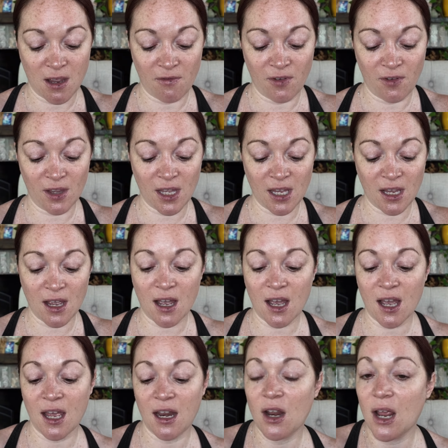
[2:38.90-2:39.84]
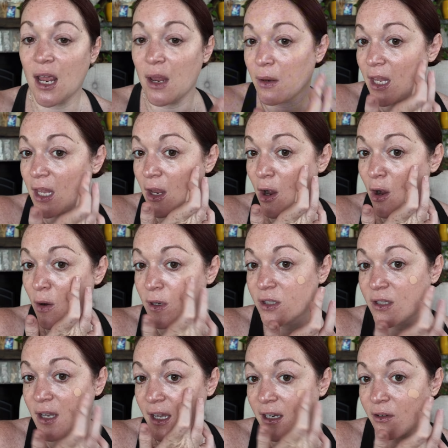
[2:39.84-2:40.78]
I feel like I, I
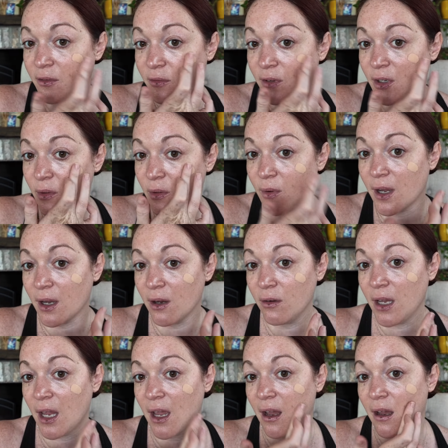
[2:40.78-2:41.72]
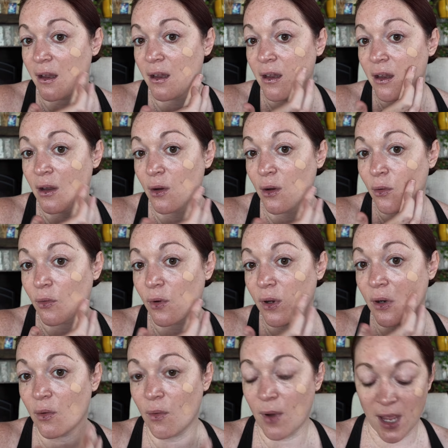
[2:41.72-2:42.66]
always kind of run away. Oh yeah,
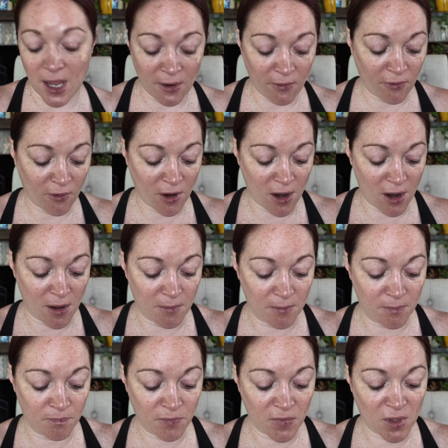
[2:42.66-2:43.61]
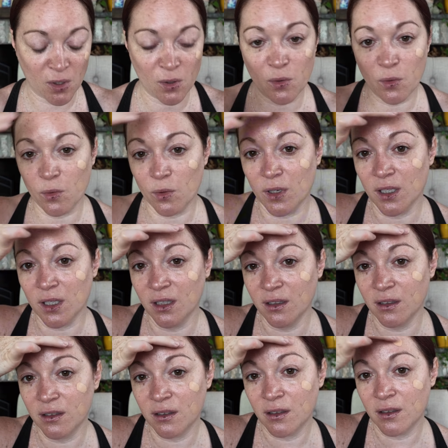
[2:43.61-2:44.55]
run away from
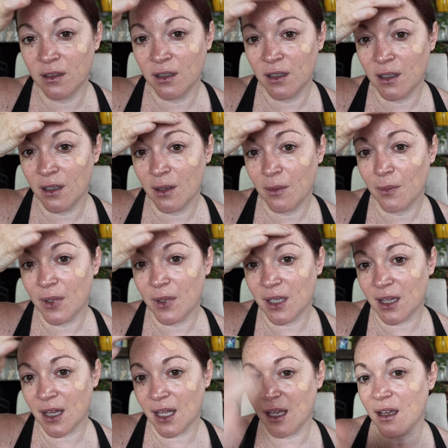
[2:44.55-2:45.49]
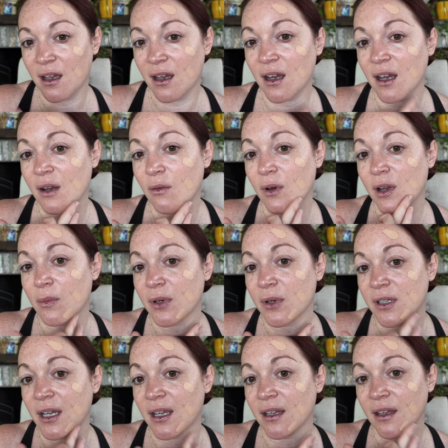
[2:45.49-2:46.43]
cool, but like I wanna
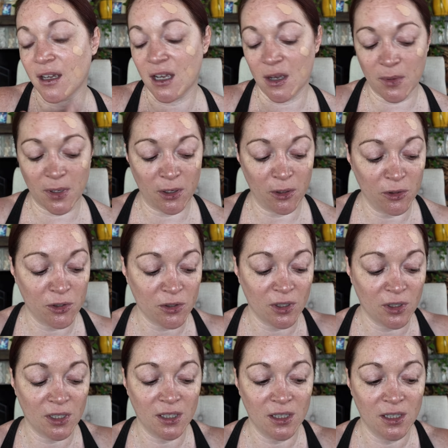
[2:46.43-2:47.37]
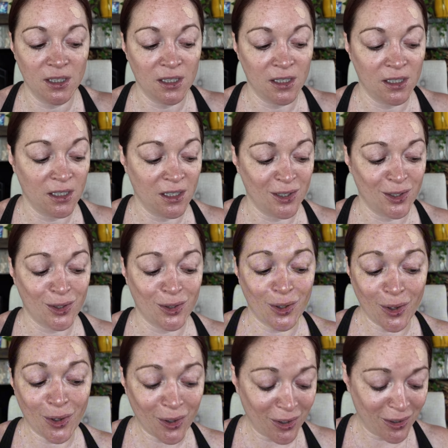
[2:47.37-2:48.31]
pretend like I'm a neutral
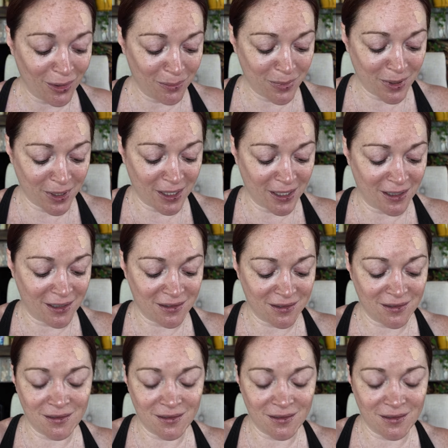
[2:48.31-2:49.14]
girl, but